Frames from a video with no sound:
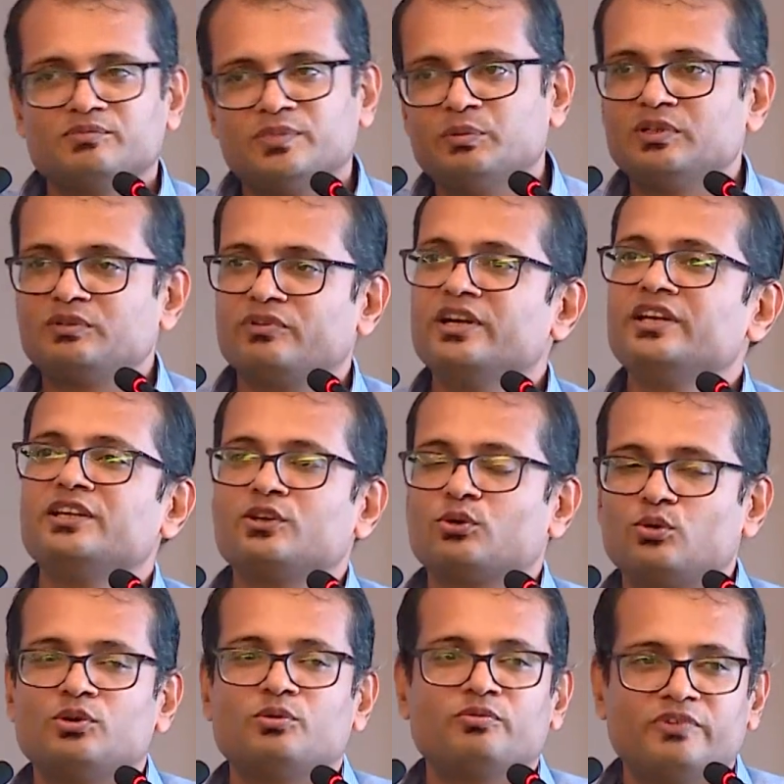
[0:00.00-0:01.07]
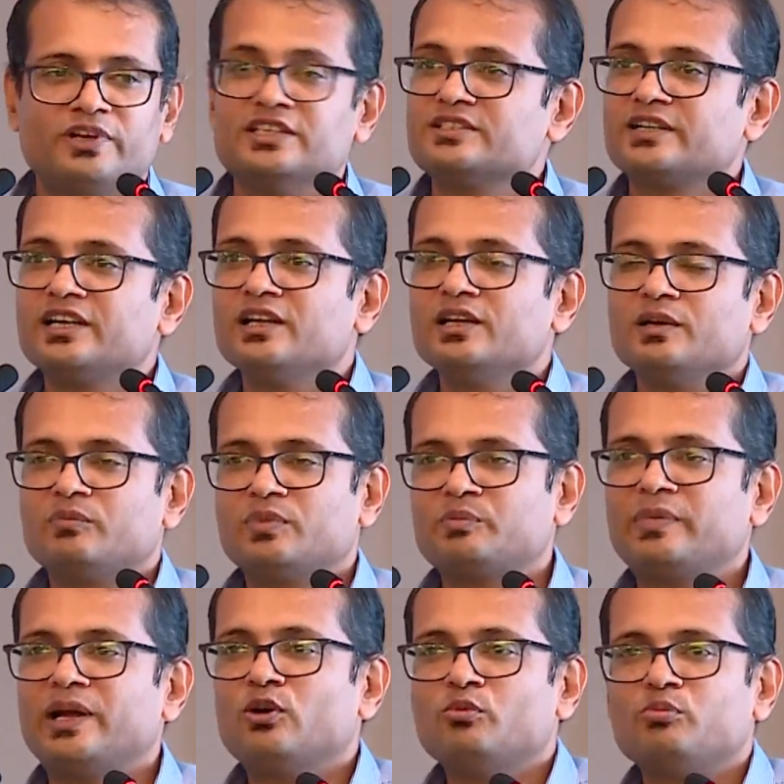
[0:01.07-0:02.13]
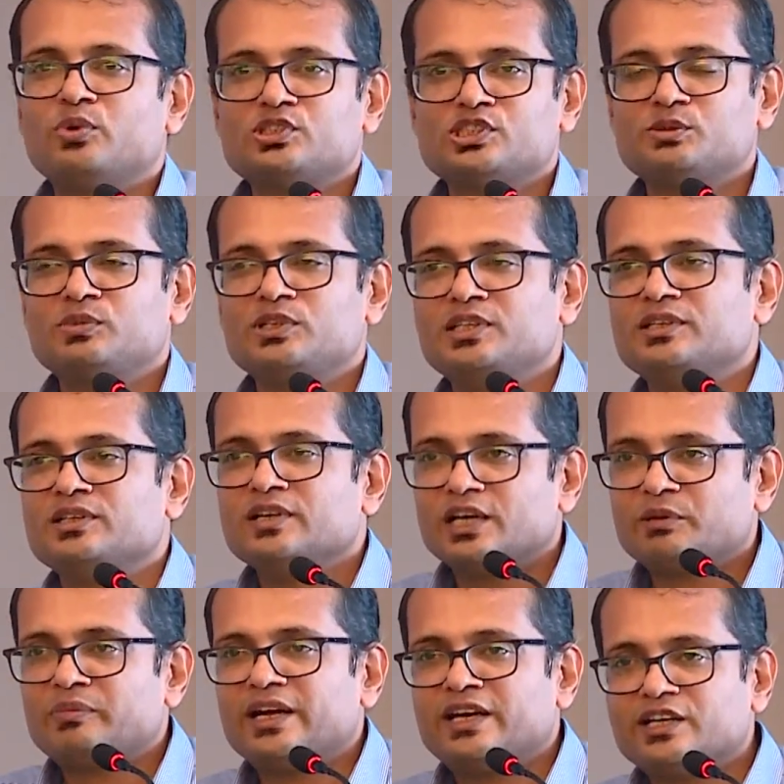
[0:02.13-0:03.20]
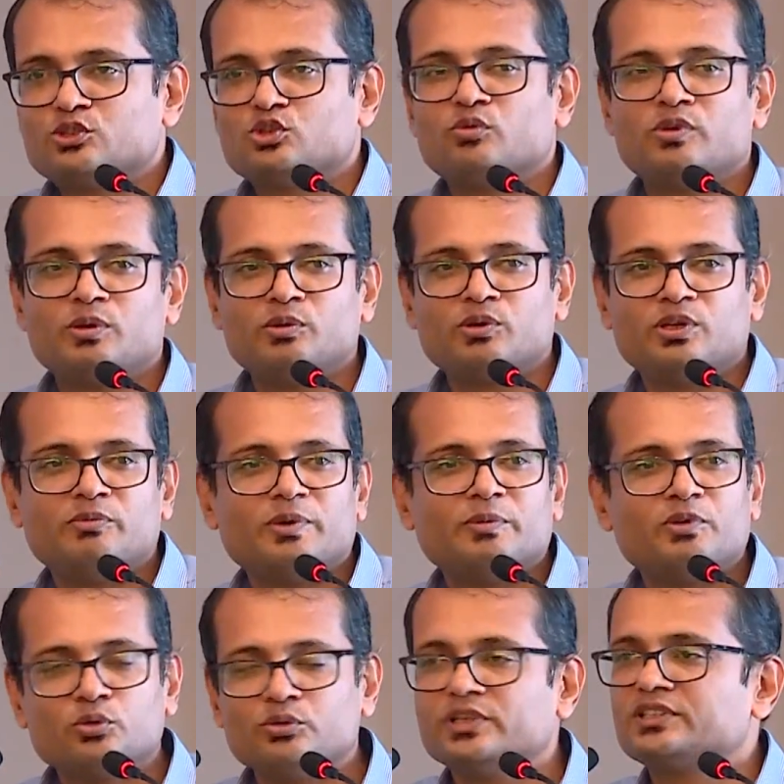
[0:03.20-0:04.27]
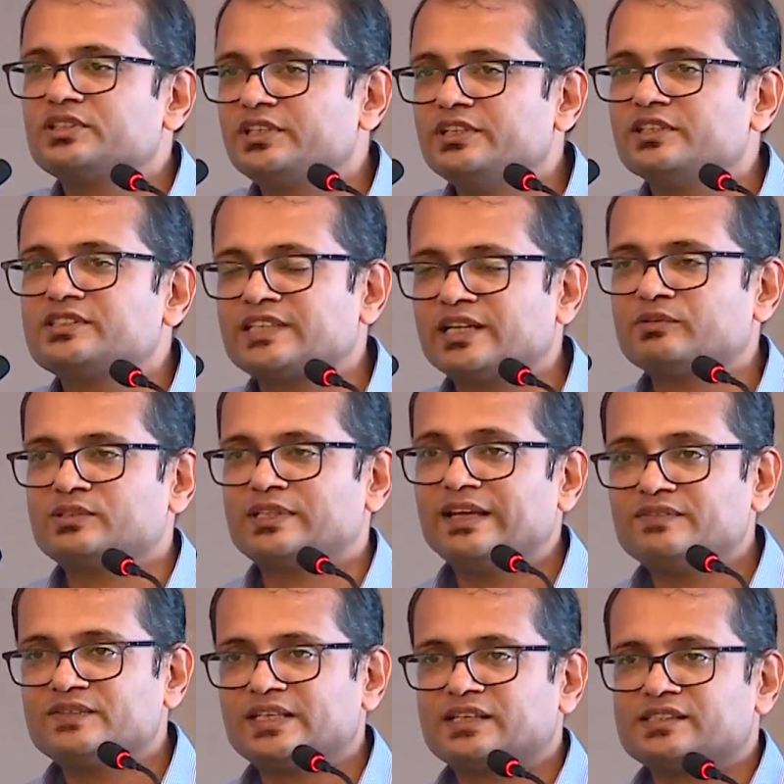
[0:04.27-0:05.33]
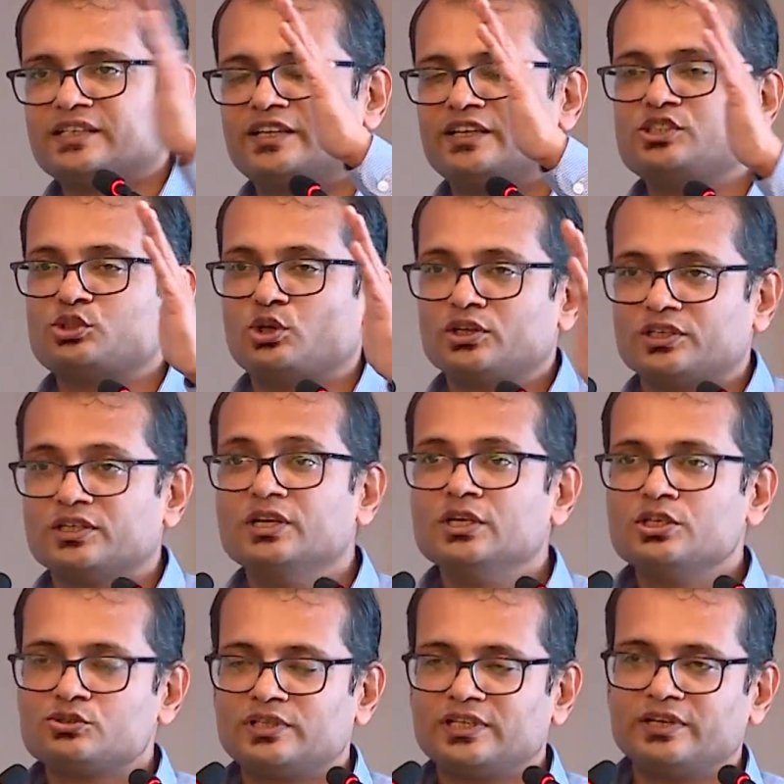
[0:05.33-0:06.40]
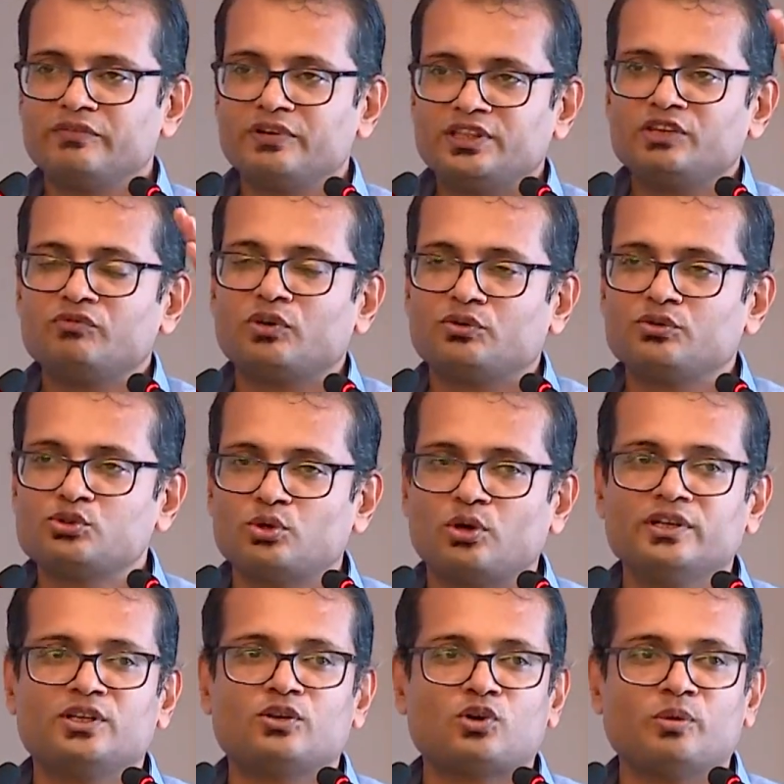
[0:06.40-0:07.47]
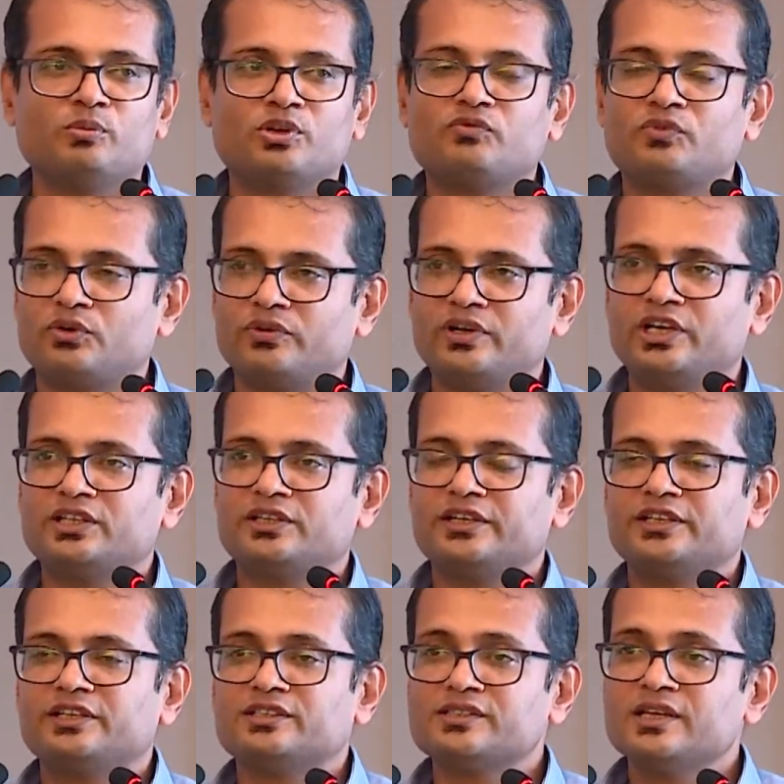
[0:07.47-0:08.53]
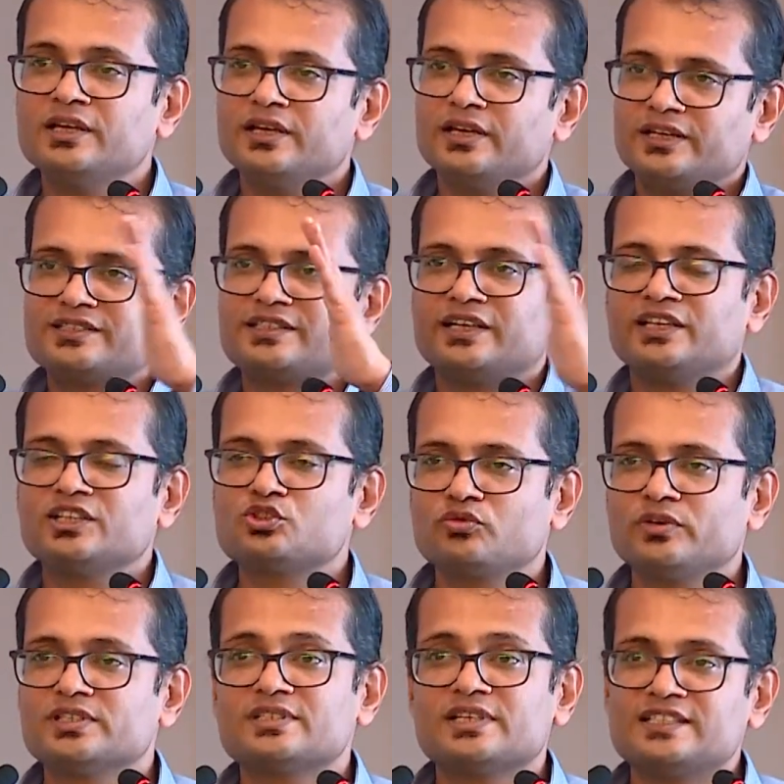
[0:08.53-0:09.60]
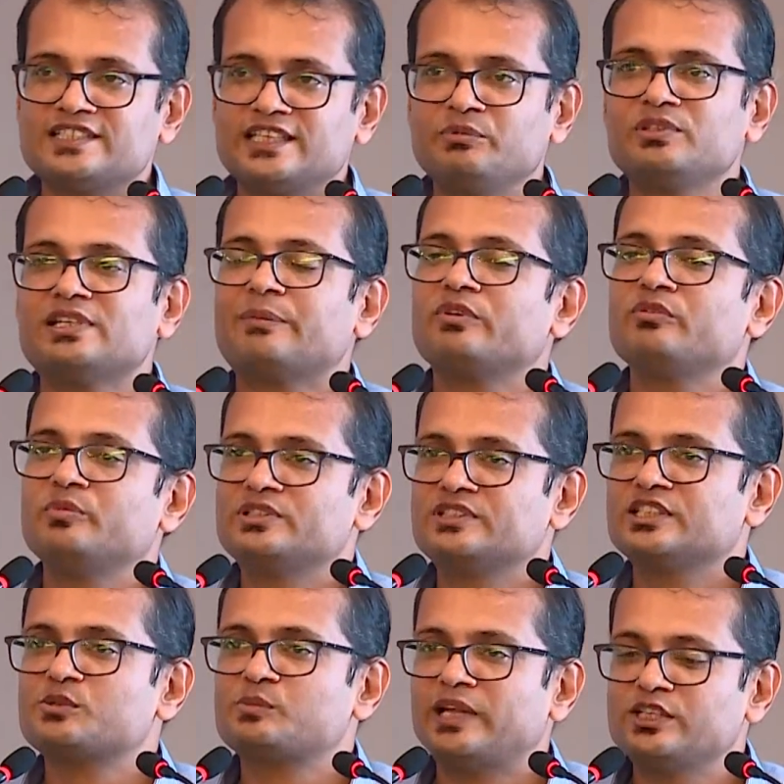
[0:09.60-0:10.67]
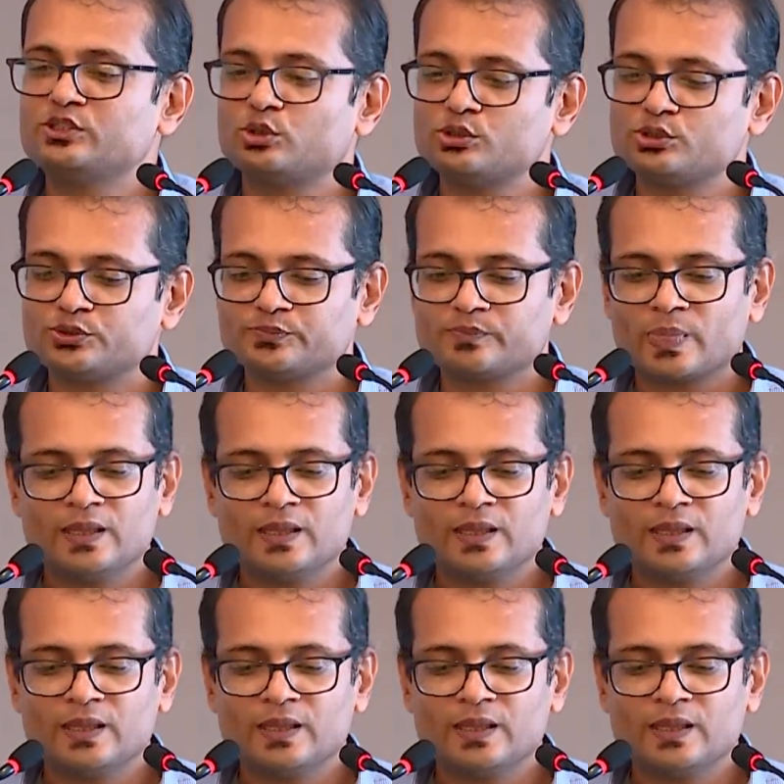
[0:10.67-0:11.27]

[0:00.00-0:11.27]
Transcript: maybe 20-year-old fridge, right? But my home possibly, and my kids' home will be only maybe 2 years, 3 years kind of. Life cycles are getting shorter, so that everything what you saw in a Crompton for 20, 30 years, it's getting squeezed. And same thing happening in business plans also.